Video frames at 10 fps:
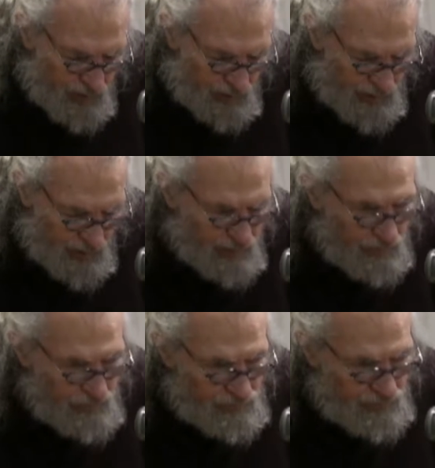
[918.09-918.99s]
They're
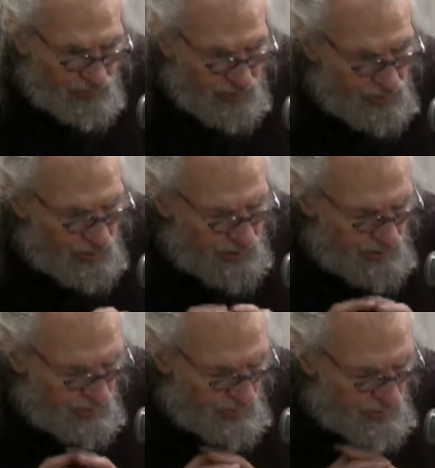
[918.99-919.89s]
very annoying
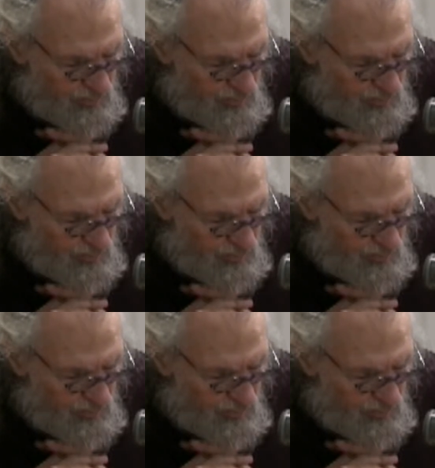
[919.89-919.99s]
to